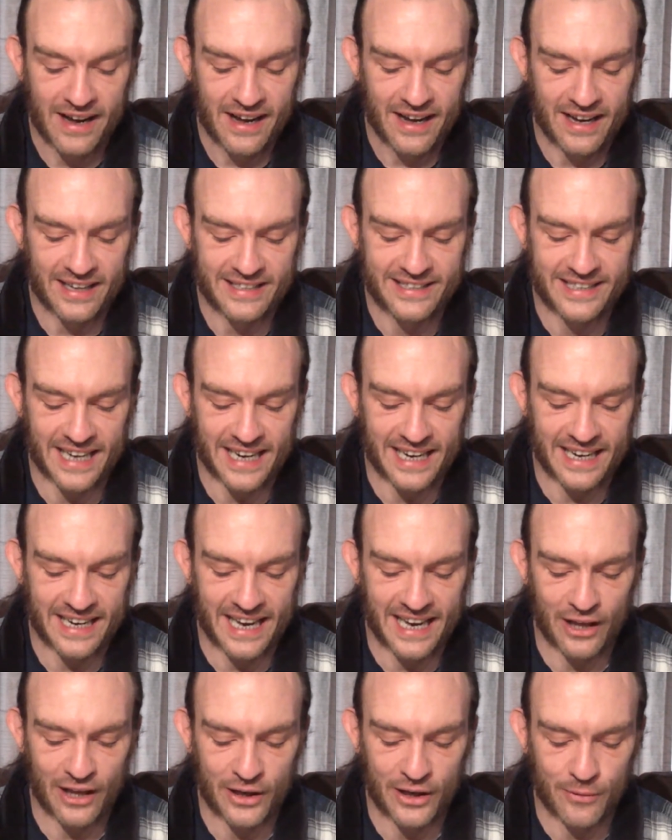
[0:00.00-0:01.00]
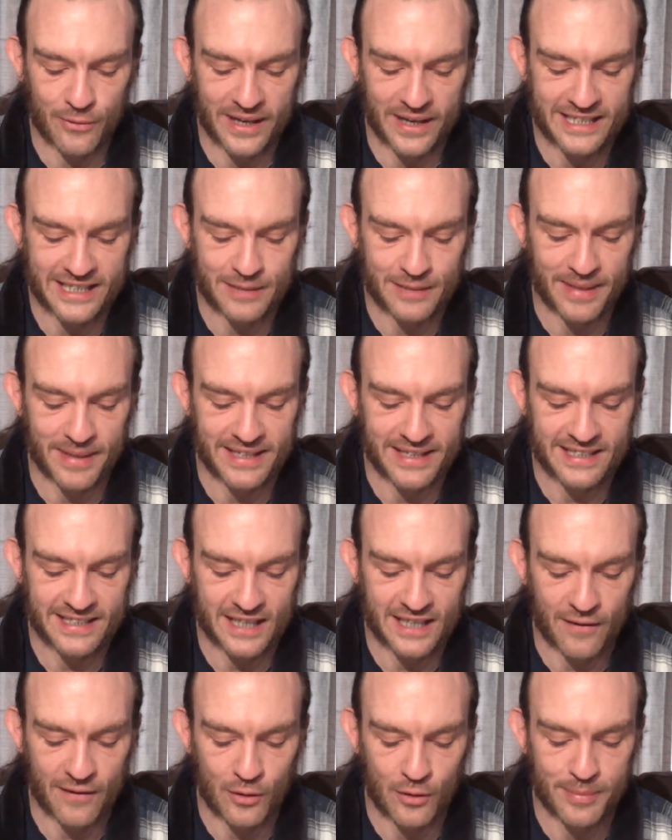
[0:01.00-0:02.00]
a second alien race has been
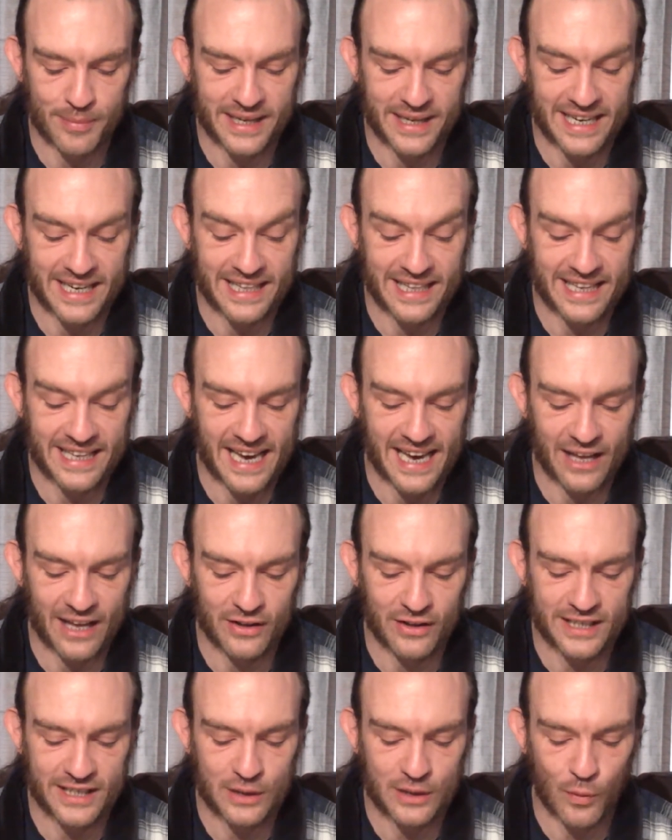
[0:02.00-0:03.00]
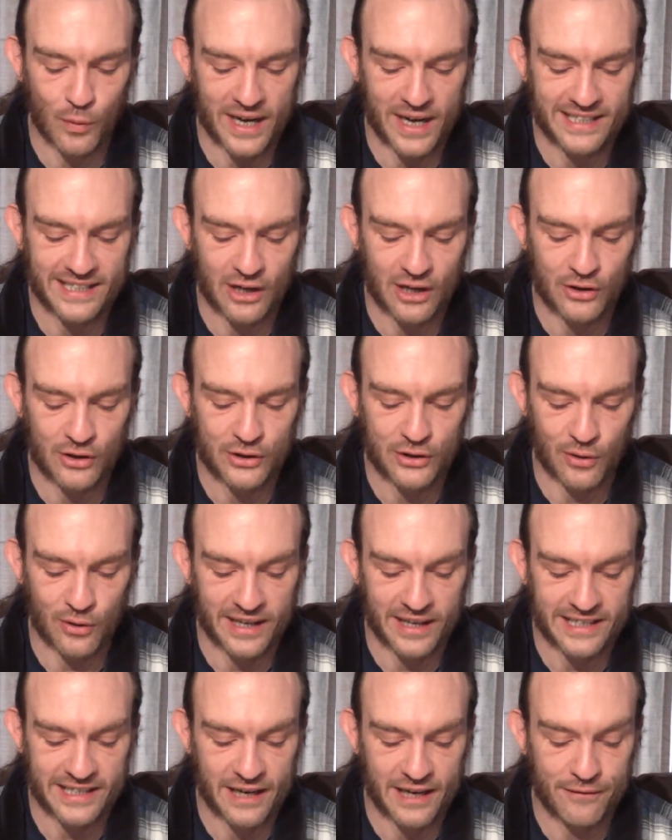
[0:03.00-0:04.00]
discovered, but again the aliens' ways are
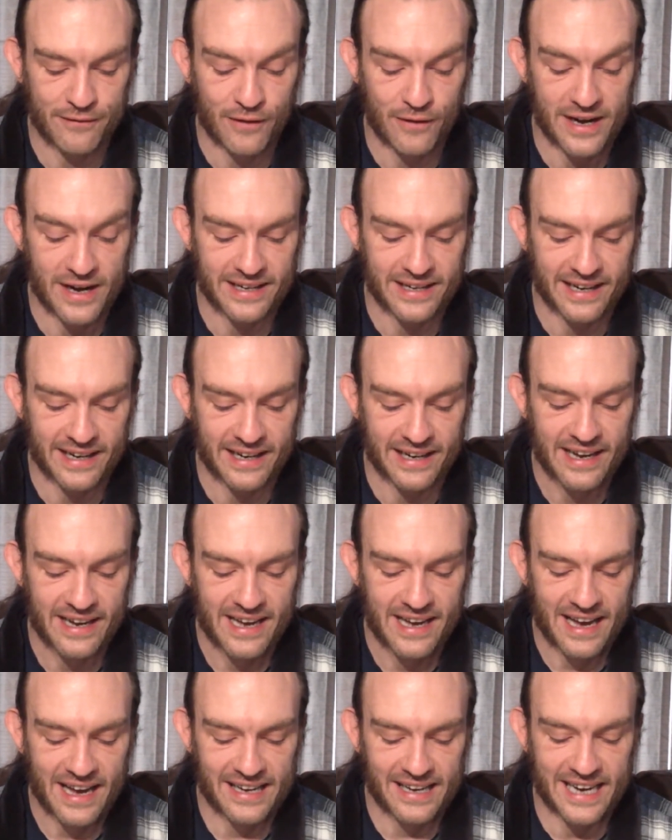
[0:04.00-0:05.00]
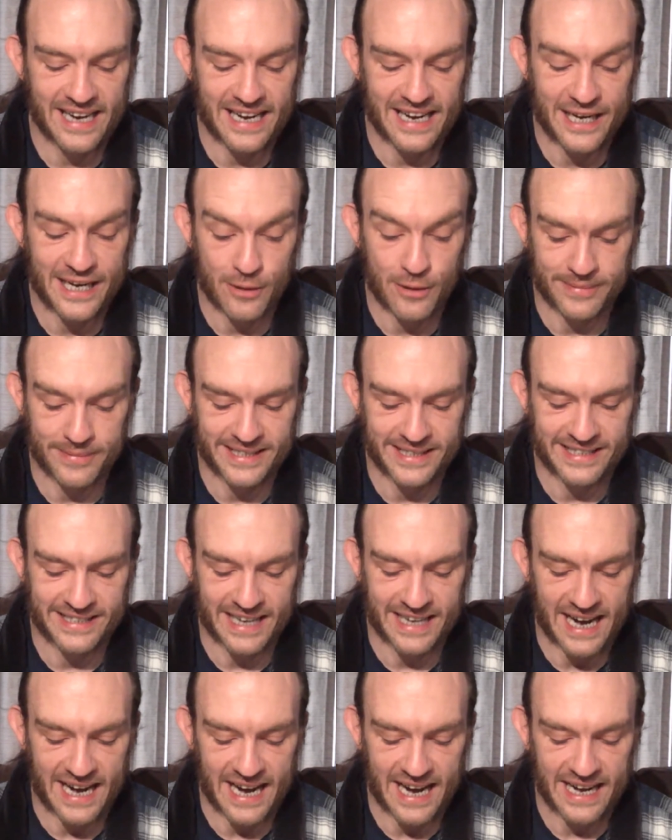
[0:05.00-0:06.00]
strange and frightening. Again, humans
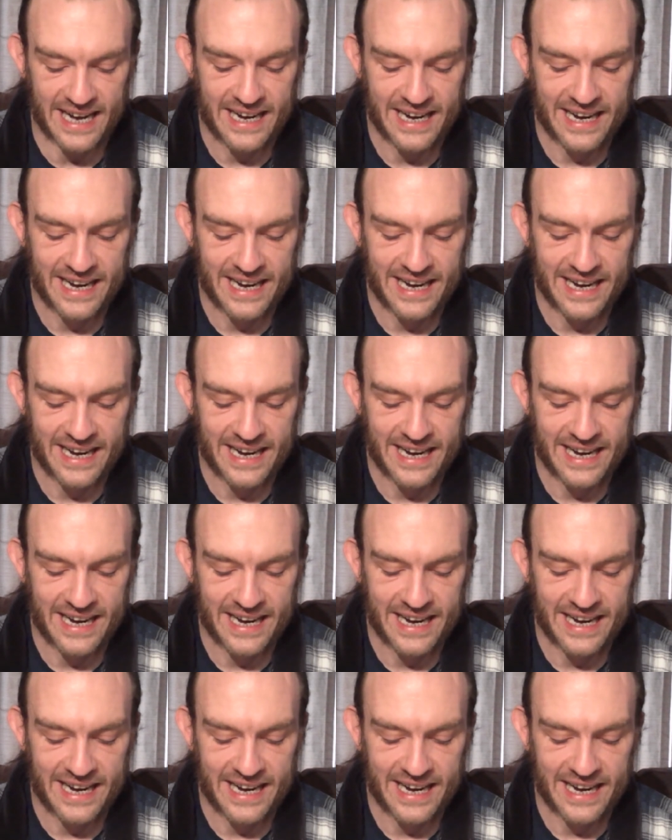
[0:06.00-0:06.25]
die.